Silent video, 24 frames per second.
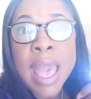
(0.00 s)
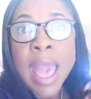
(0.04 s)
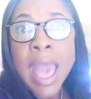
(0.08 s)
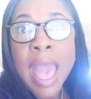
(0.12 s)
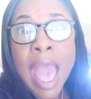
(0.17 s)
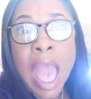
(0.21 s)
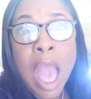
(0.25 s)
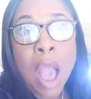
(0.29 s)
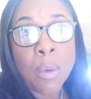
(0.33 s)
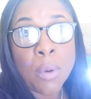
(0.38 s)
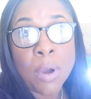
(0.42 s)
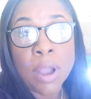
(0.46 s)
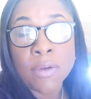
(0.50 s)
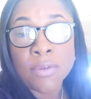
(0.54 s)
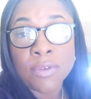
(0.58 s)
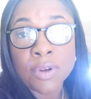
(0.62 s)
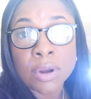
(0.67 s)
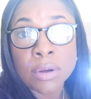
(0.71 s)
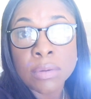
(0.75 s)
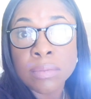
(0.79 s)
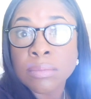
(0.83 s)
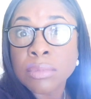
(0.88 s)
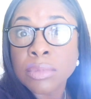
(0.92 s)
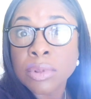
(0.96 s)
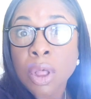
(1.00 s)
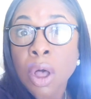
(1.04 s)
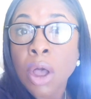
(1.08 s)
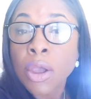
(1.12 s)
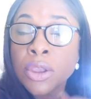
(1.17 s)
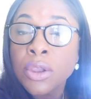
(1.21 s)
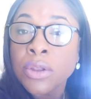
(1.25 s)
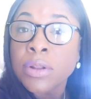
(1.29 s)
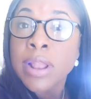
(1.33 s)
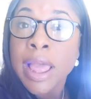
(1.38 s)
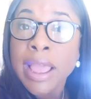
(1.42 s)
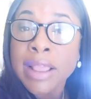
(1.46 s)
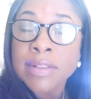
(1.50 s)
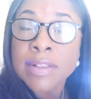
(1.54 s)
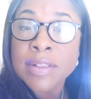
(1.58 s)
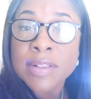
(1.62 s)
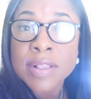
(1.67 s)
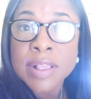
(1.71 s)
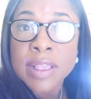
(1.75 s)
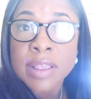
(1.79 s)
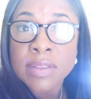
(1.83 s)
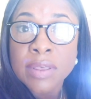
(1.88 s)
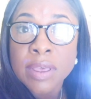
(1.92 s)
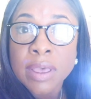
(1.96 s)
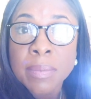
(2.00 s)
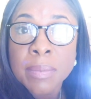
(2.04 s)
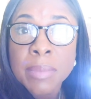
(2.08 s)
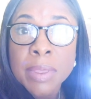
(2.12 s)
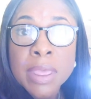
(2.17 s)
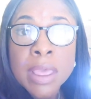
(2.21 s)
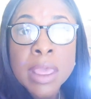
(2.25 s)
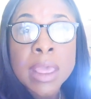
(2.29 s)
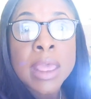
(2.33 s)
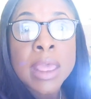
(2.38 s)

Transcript: however long you'd like to see them.